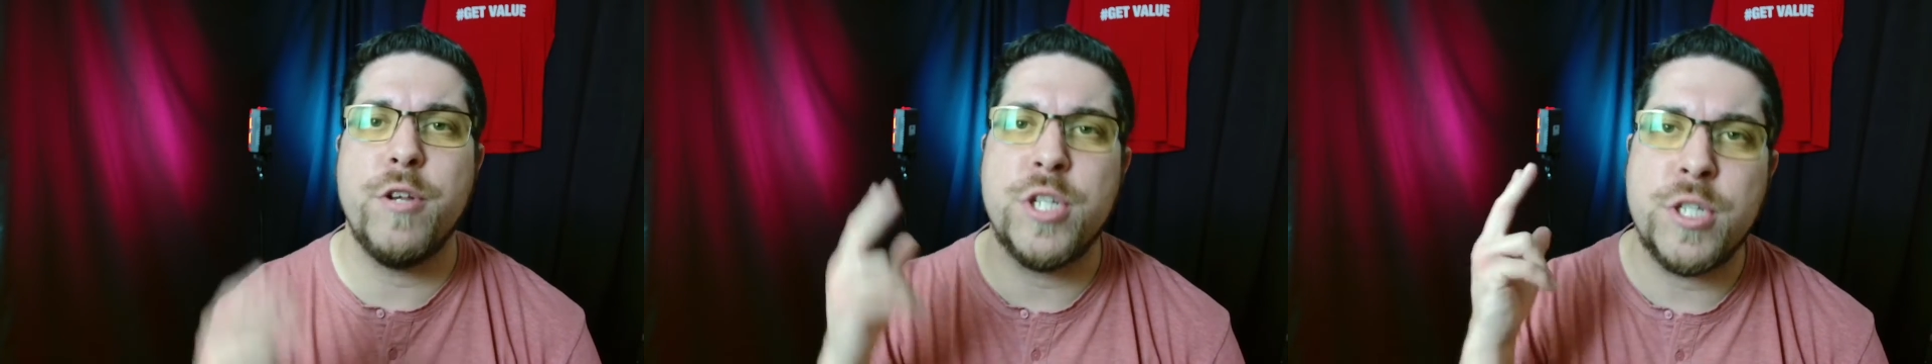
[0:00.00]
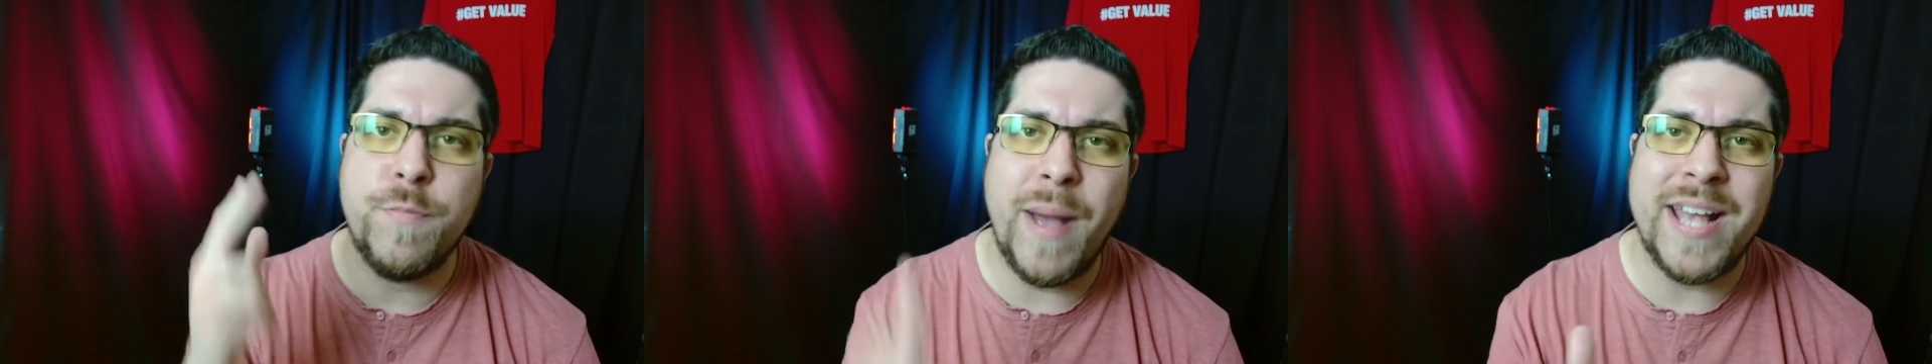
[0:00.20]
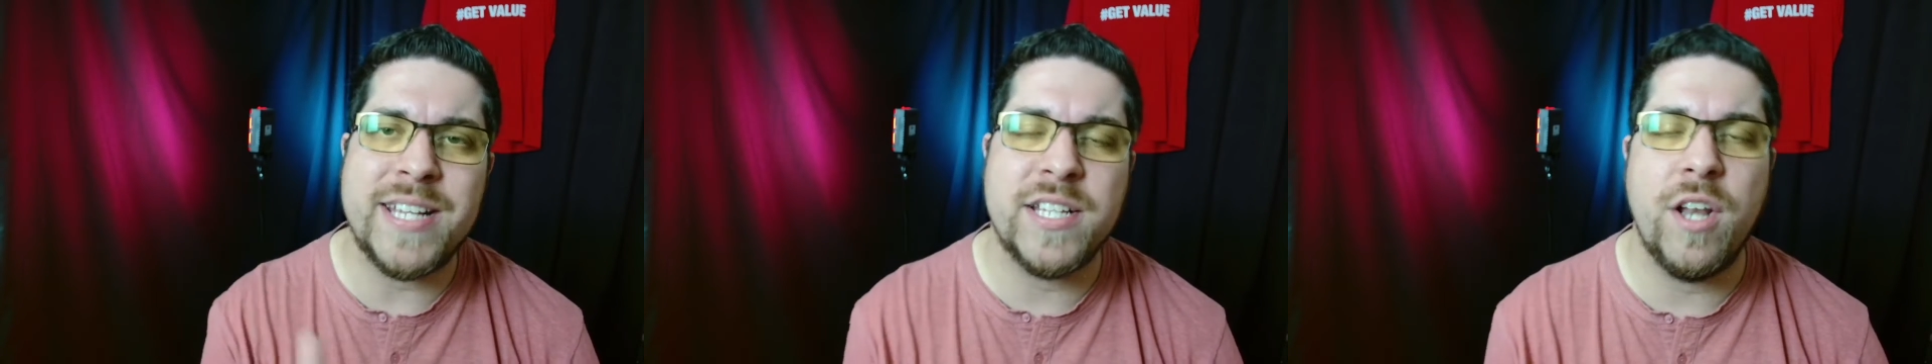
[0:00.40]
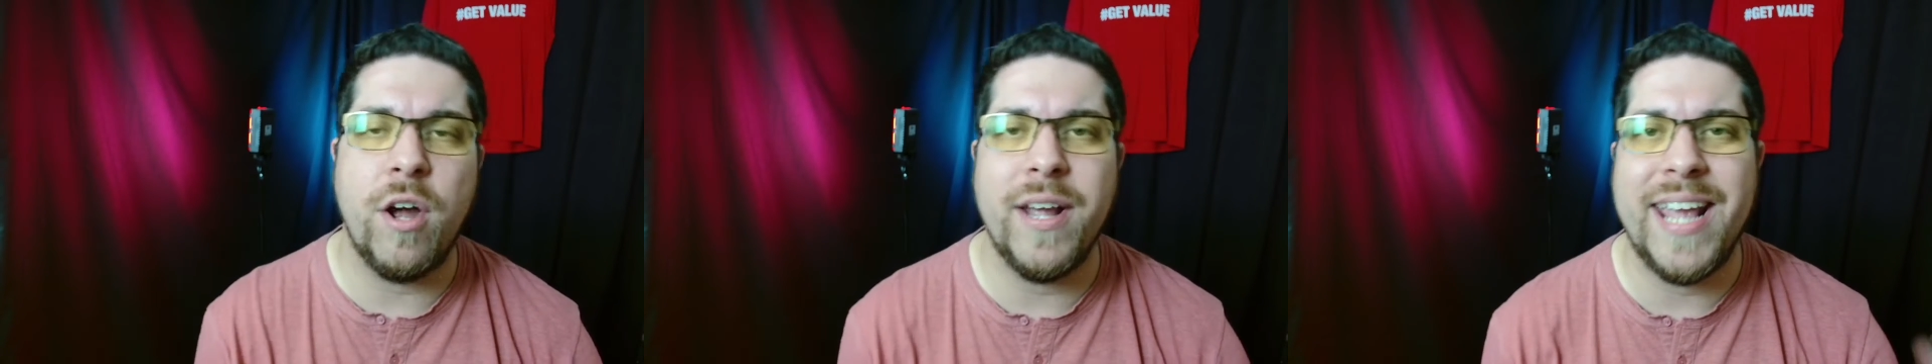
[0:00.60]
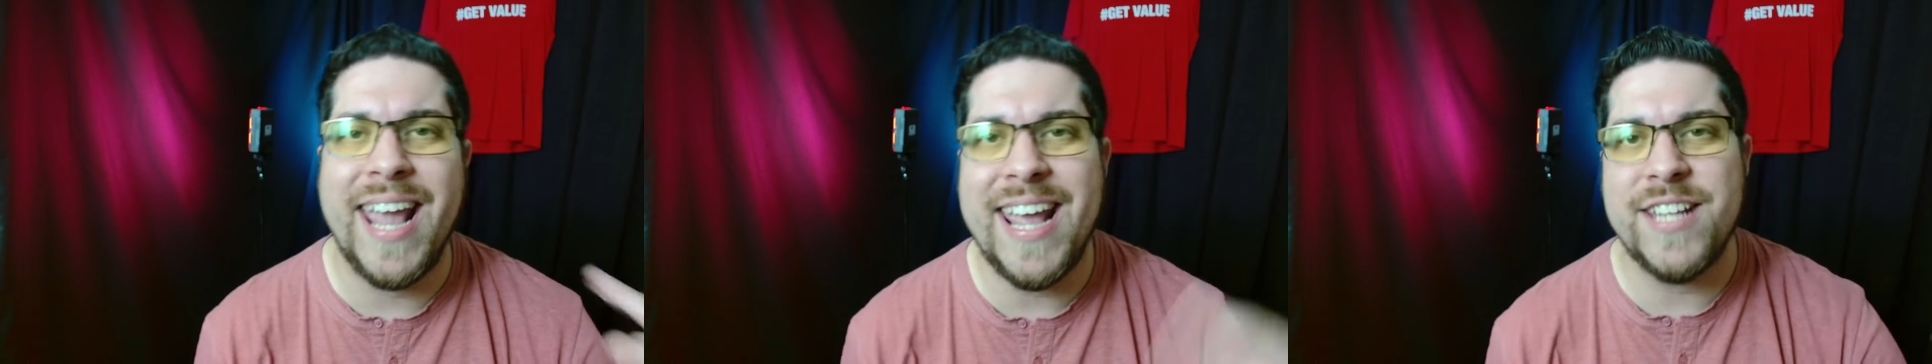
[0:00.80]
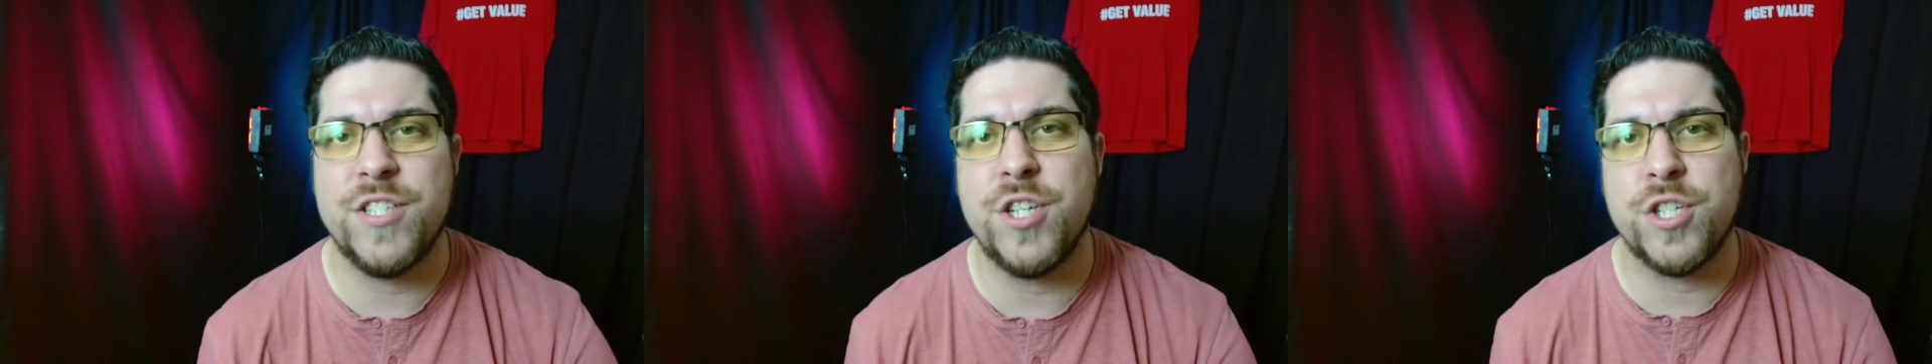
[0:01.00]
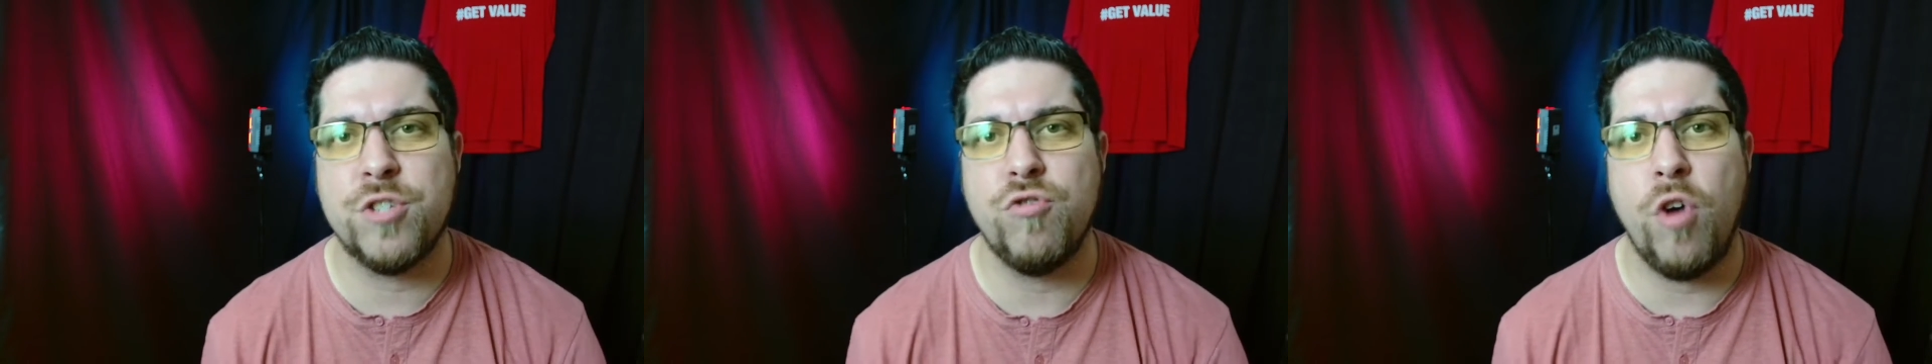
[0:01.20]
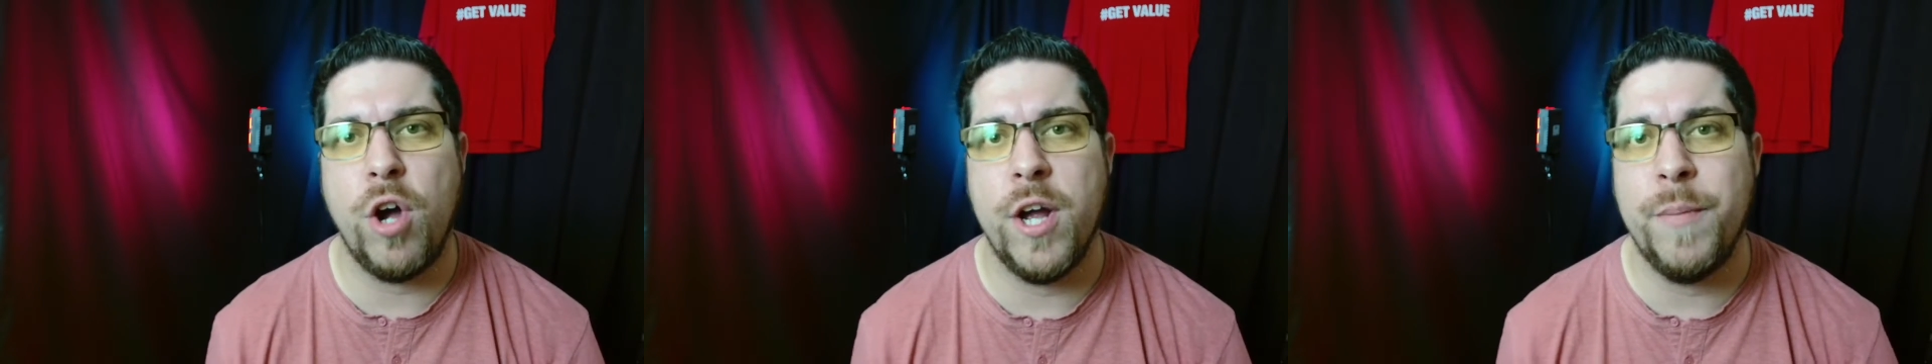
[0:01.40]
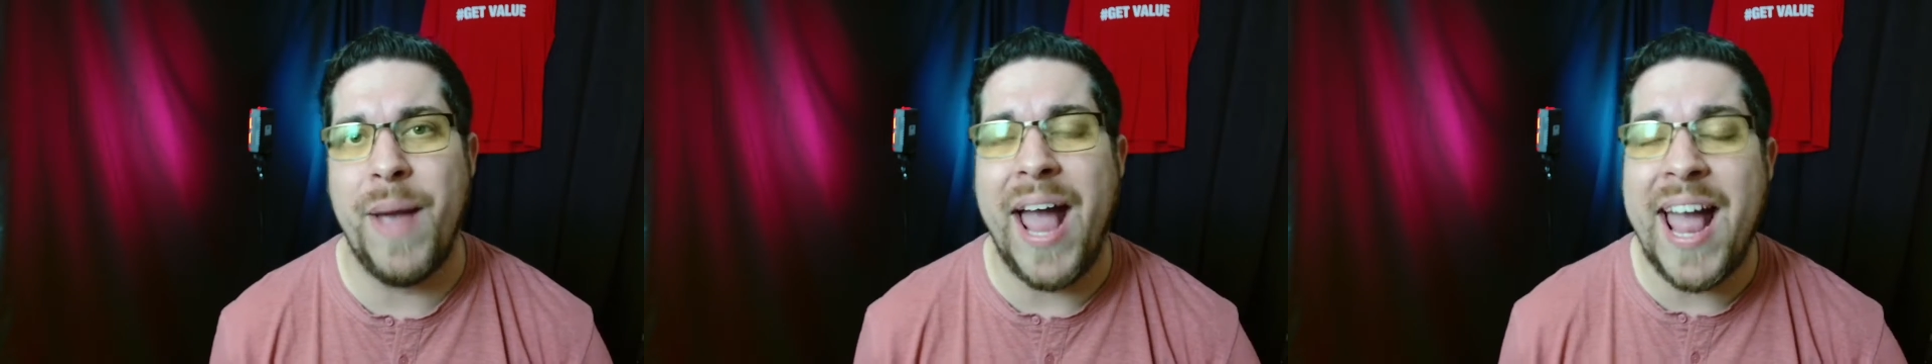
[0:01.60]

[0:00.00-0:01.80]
smash like, hit subscribe,